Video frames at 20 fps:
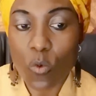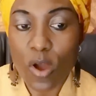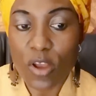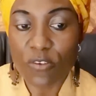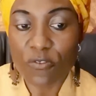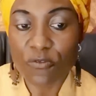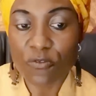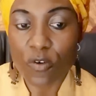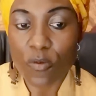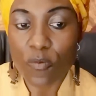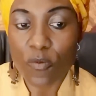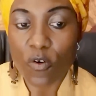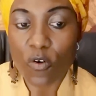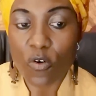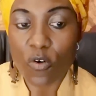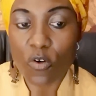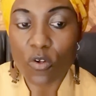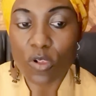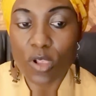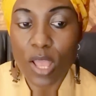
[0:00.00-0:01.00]
to one form
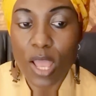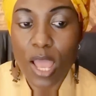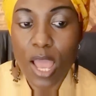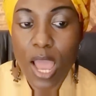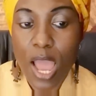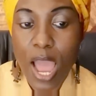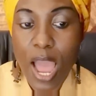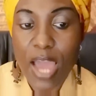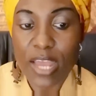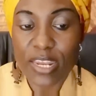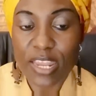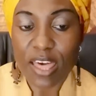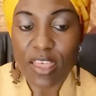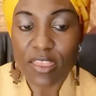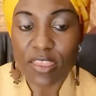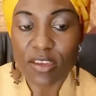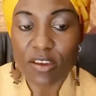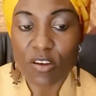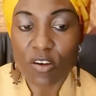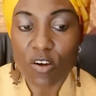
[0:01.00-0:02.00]
or
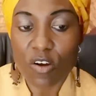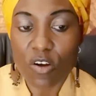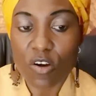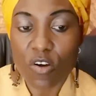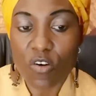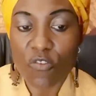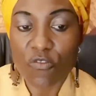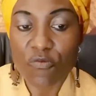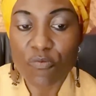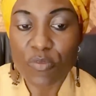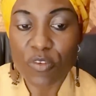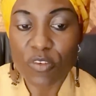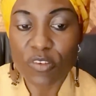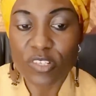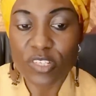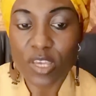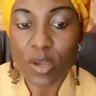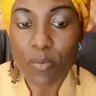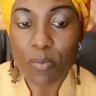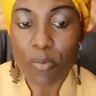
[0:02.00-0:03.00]
another of
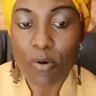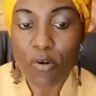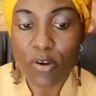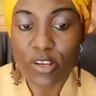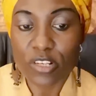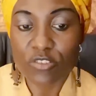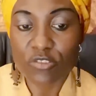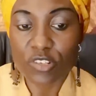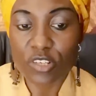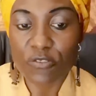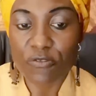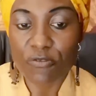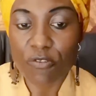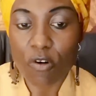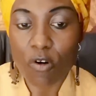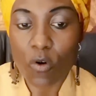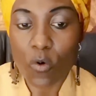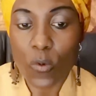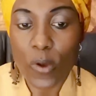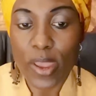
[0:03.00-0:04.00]
music, poetry,
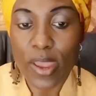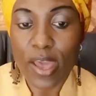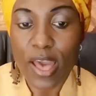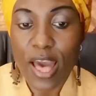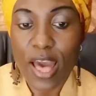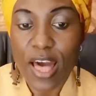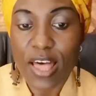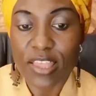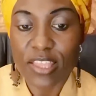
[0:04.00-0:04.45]
folkware.